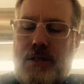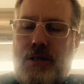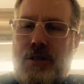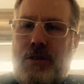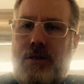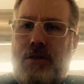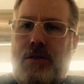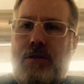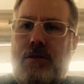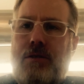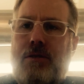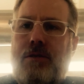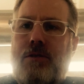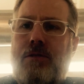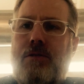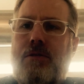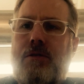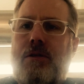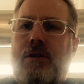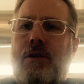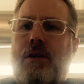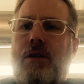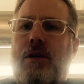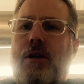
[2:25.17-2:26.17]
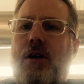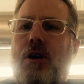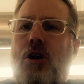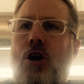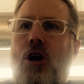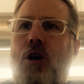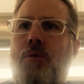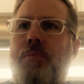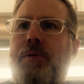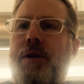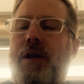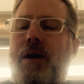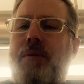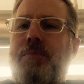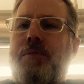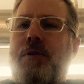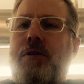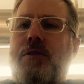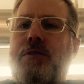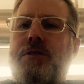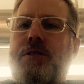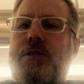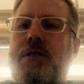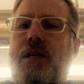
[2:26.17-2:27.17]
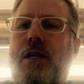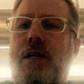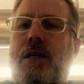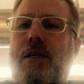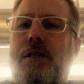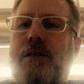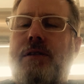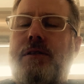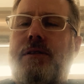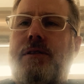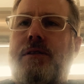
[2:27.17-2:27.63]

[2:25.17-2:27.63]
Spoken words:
to open up those cells,